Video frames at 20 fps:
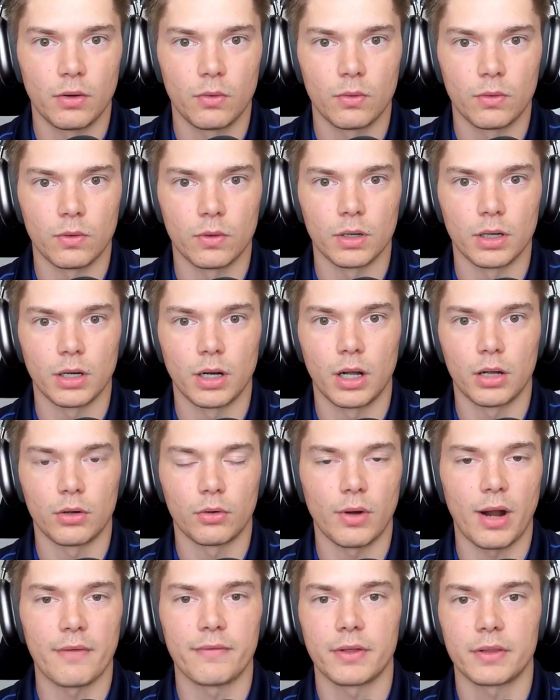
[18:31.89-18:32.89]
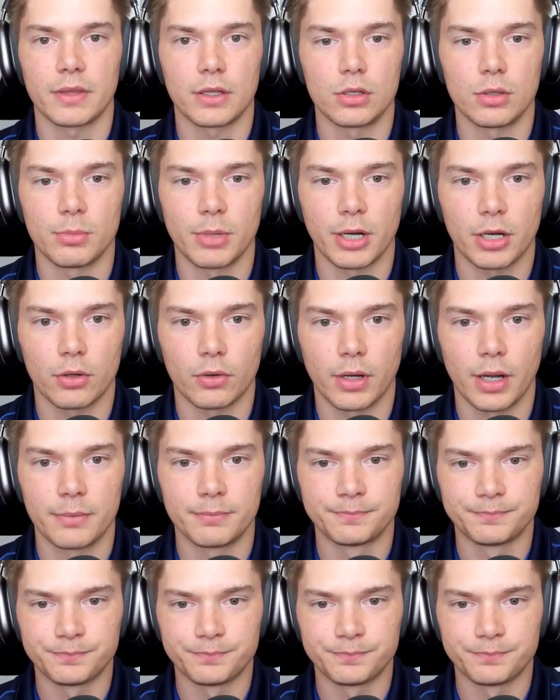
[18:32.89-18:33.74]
Or a graphic that you might create.